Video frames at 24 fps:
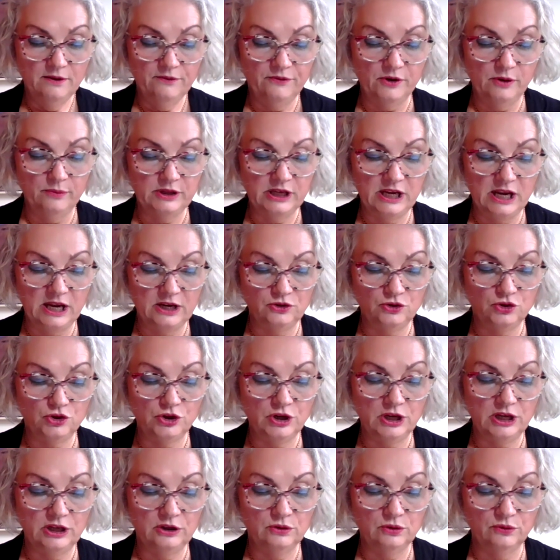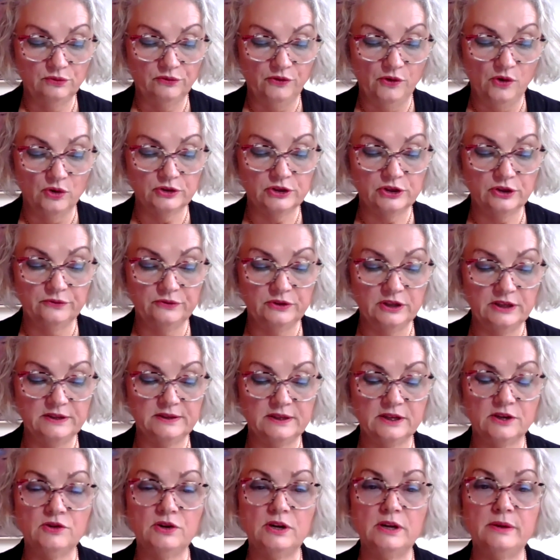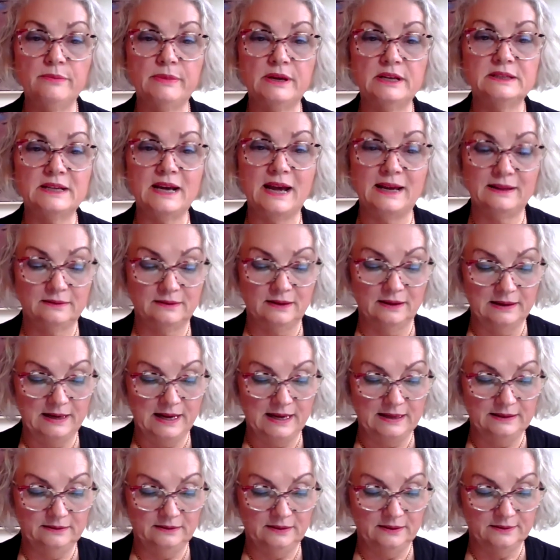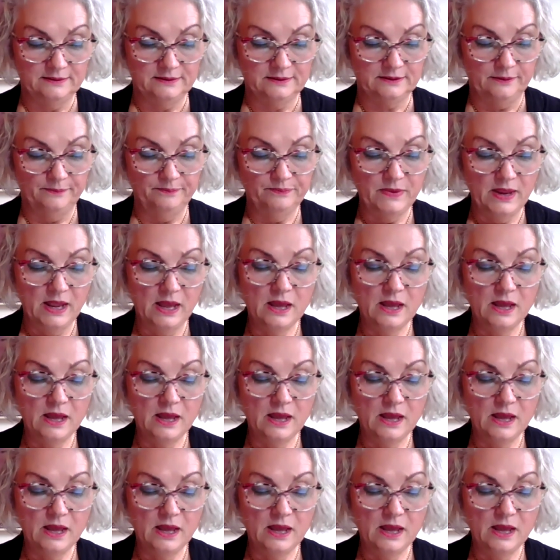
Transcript: from the entry into force of this agreement at the latest.